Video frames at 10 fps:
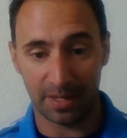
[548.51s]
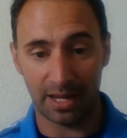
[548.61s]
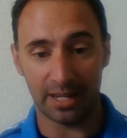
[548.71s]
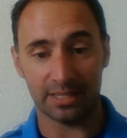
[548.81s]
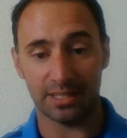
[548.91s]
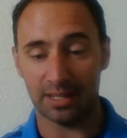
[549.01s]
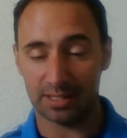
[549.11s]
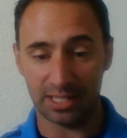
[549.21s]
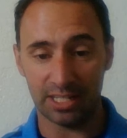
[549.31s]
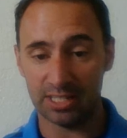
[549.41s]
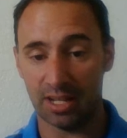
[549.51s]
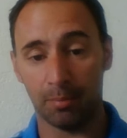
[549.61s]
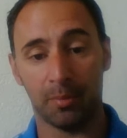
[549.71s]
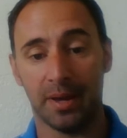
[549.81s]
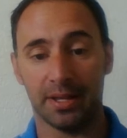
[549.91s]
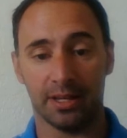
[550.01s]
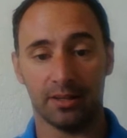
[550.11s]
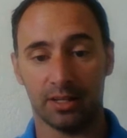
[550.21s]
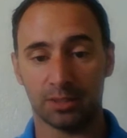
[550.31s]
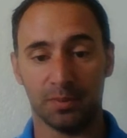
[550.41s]
And it's easy to implement, and
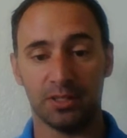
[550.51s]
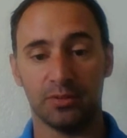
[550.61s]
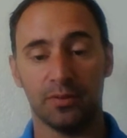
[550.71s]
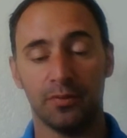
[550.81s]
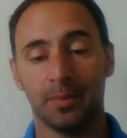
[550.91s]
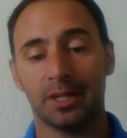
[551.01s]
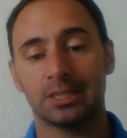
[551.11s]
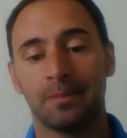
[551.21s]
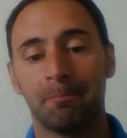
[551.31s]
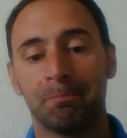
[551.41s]
I'll explain to you in a few minutes.